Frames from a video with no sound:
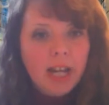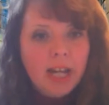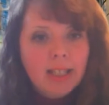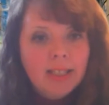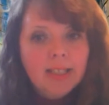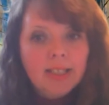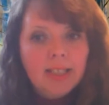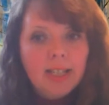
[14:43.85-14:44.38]

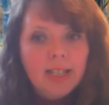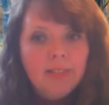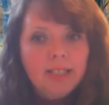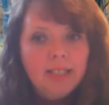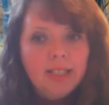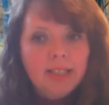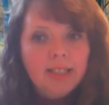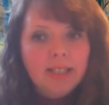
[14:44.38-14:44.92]
and life
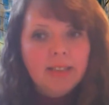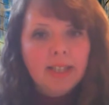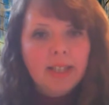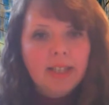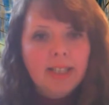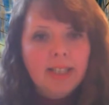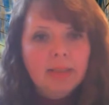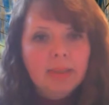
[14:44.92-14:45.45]
skills that
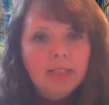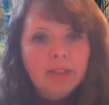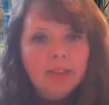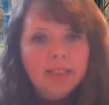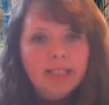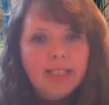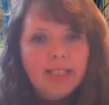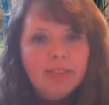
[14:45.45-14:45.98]
they need to be
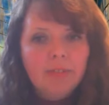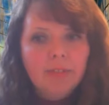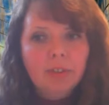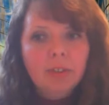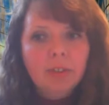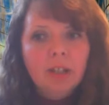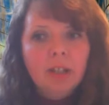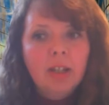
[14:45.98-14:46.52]
successful,